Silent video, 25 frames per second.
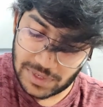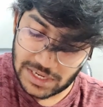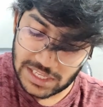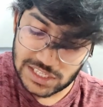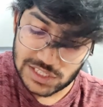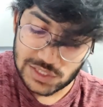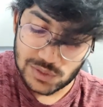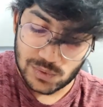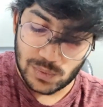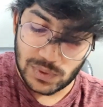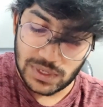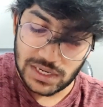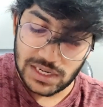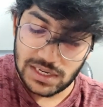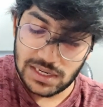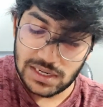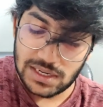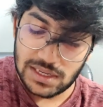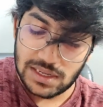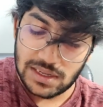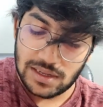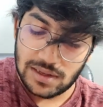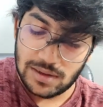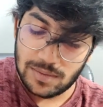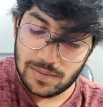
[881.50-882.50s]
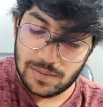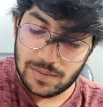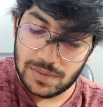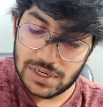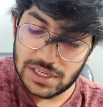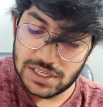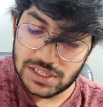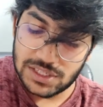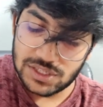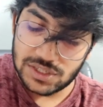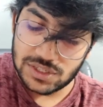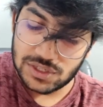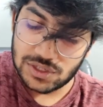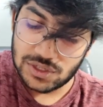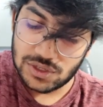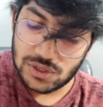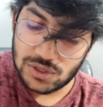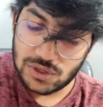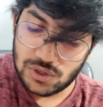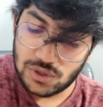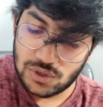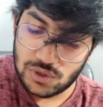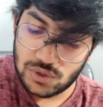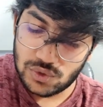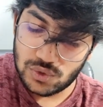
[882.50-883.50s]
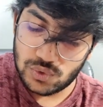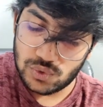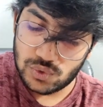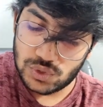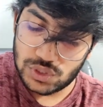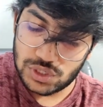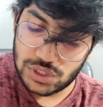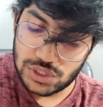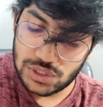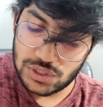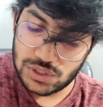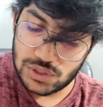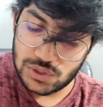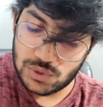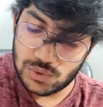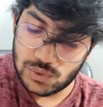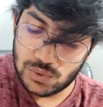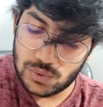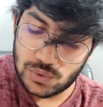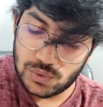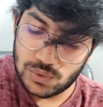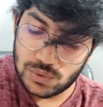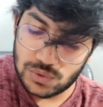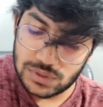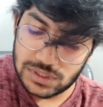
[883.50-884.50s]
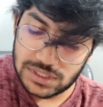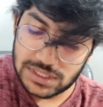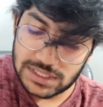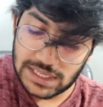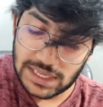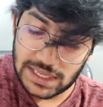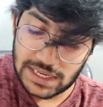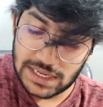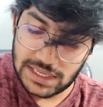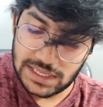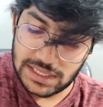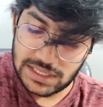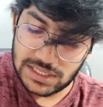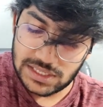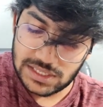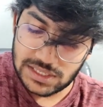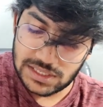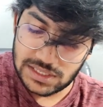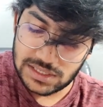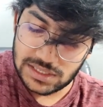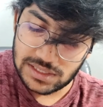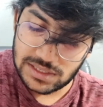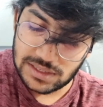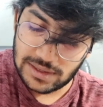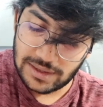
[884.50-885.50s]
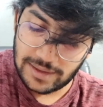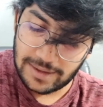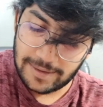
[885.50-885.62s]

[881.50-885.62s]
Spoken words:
plus 1 plus root 2 tan x